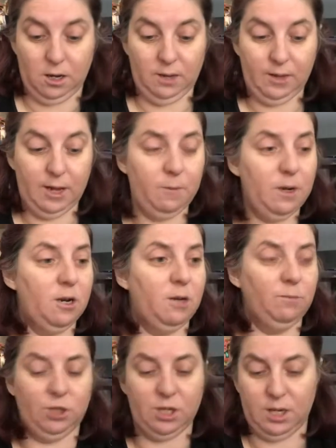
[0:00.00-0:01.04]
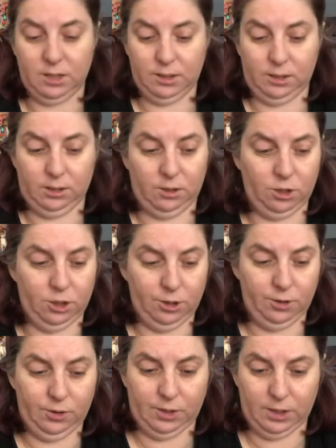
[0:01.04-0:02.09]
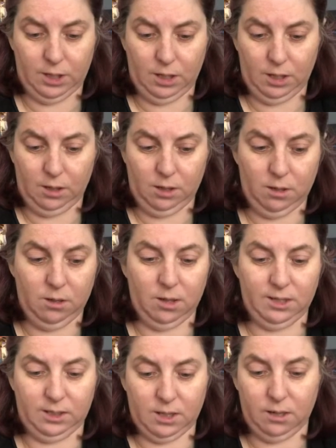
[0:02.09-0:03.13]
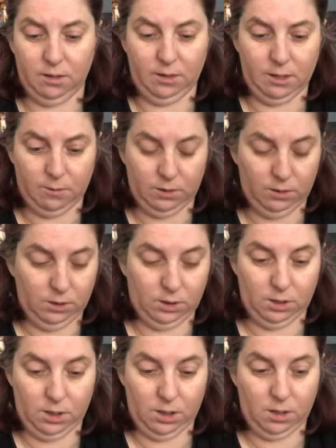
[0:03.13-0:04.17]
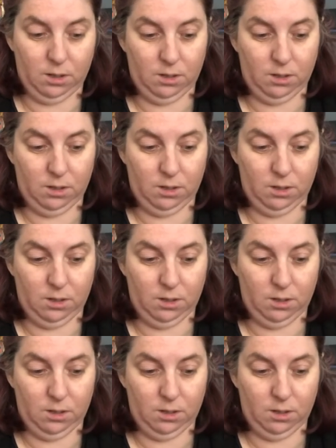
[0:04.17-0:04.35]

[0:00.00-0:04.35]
and that one I'm just using, I started that one this year.